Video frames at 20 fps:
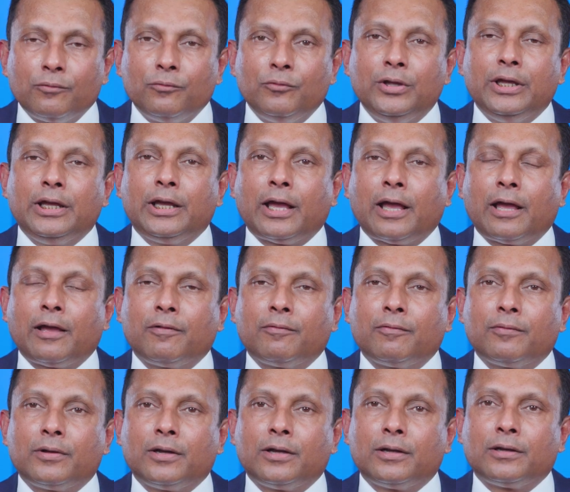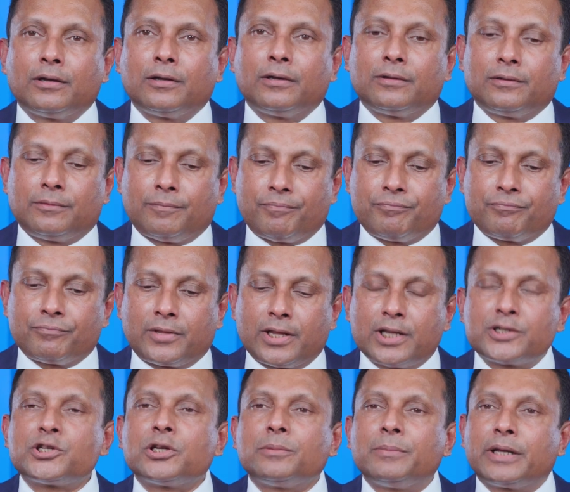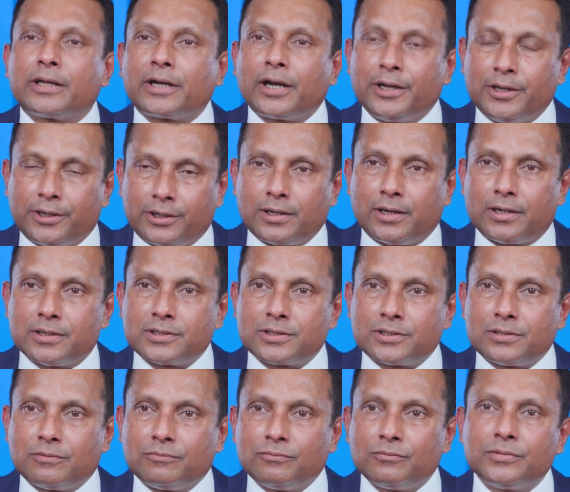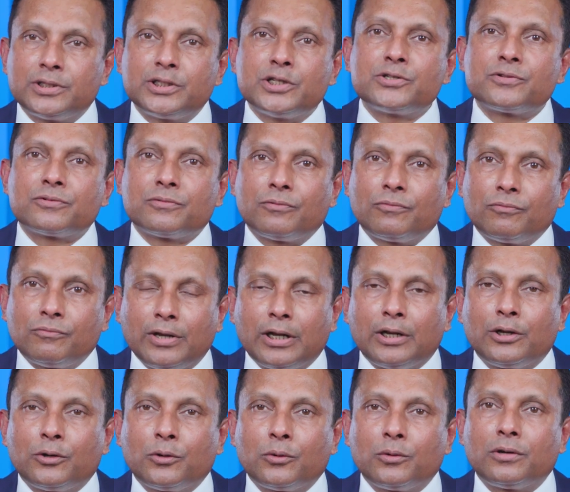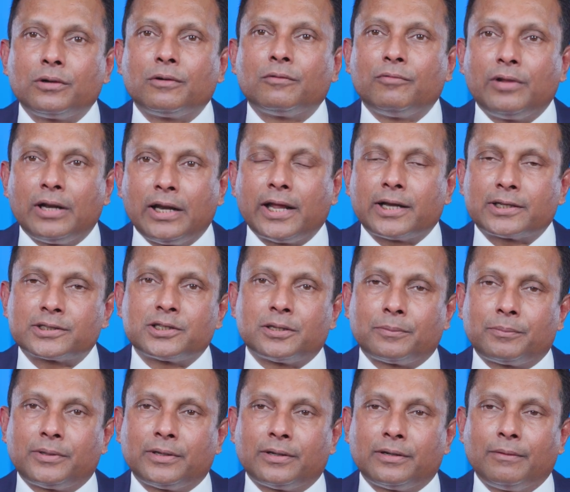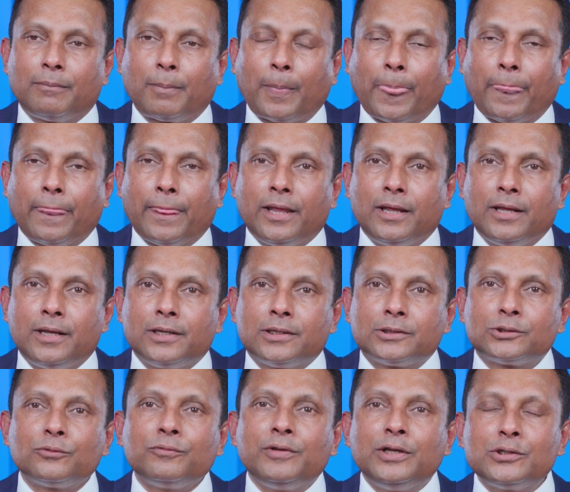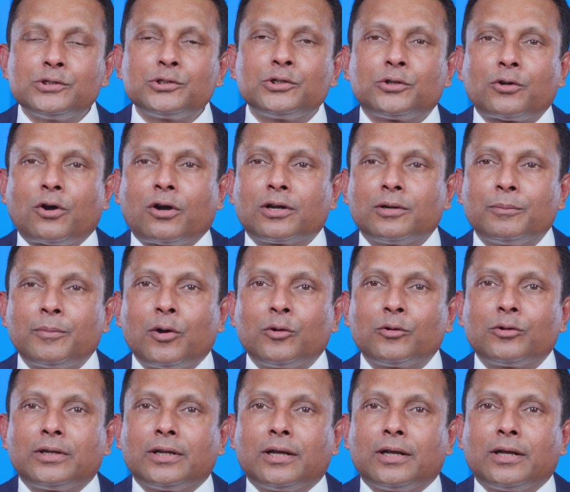we have H&B credit cards, which is well known, well accepted. So we used to talk about